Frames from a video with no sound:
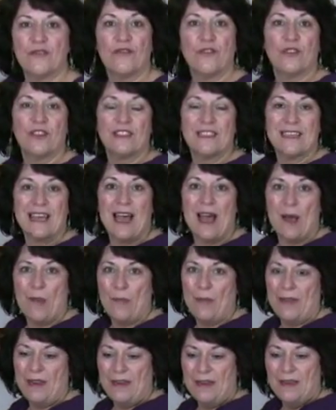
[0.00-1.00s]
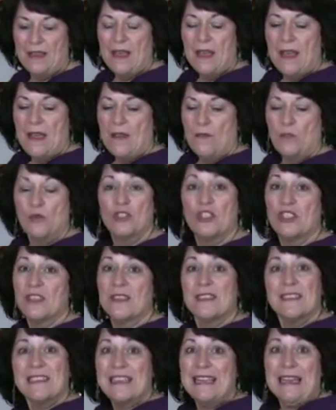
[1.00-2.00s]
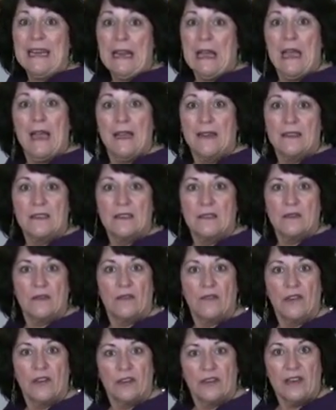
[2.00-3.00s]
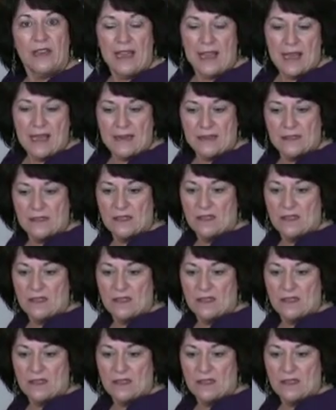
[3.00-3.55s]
for a topping, which doesn't get on until the very end.